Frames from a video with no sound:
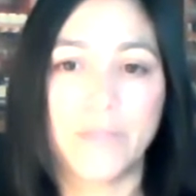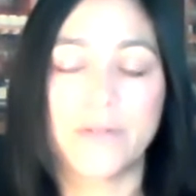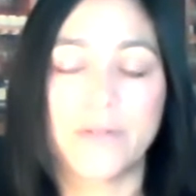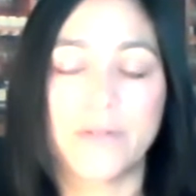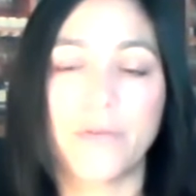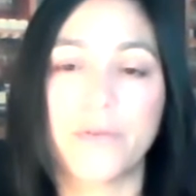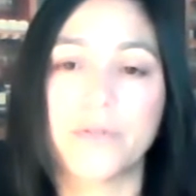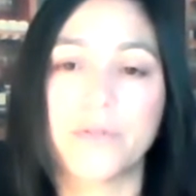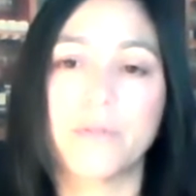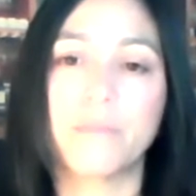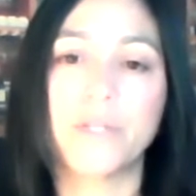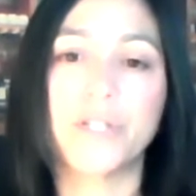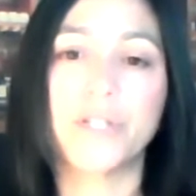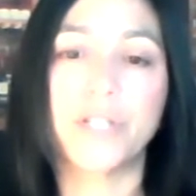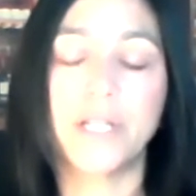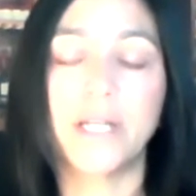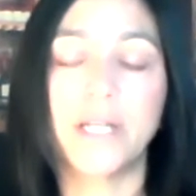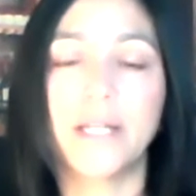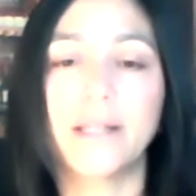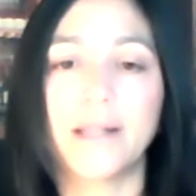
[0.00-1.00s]
so there's a
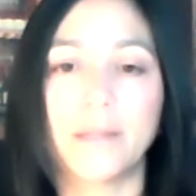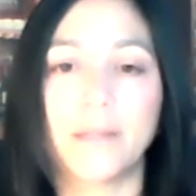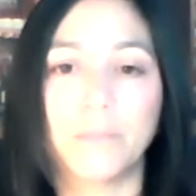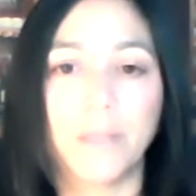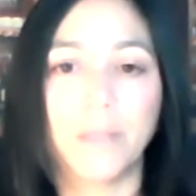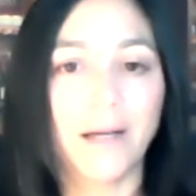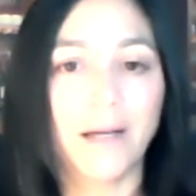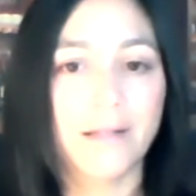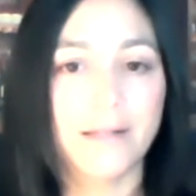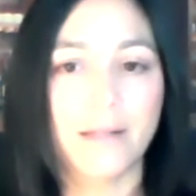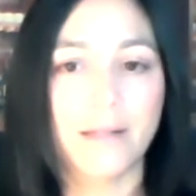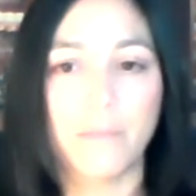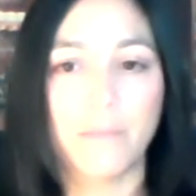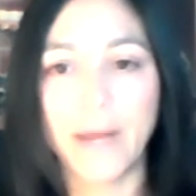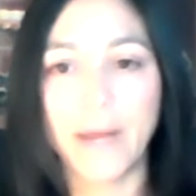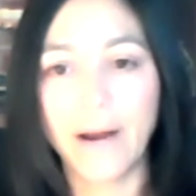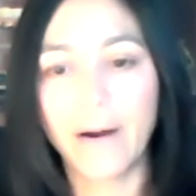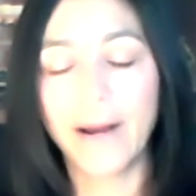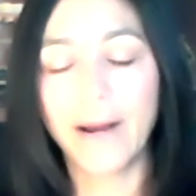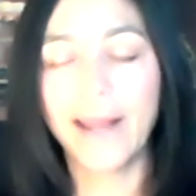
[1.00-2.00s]
machine that plucks the
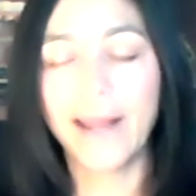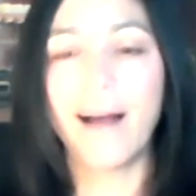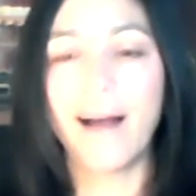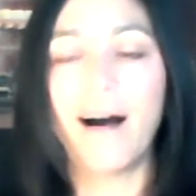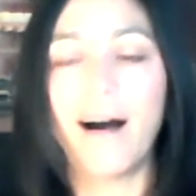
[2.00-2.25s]
berry